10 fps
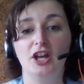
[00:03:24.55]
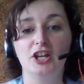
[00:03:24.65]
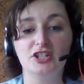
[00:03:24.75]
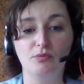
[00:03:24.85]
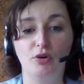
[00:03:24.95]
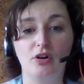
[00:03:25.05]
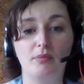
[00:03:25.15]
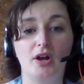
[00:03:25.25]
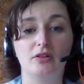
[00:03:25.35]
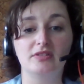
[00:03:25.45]
it's more
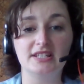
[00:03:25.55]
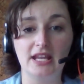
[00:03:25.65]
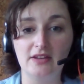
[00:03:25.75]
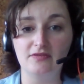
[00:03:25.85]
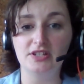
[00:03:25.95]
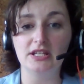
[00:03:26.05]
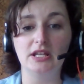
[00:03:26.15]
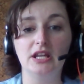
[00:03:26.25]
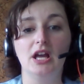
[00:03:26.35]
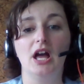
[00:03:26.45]
about
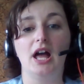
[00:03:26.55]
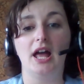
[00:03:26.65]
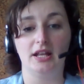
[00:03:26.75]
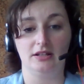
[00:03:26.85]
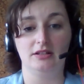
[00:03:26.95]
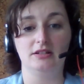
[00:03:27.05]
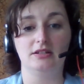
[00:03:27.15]
safety and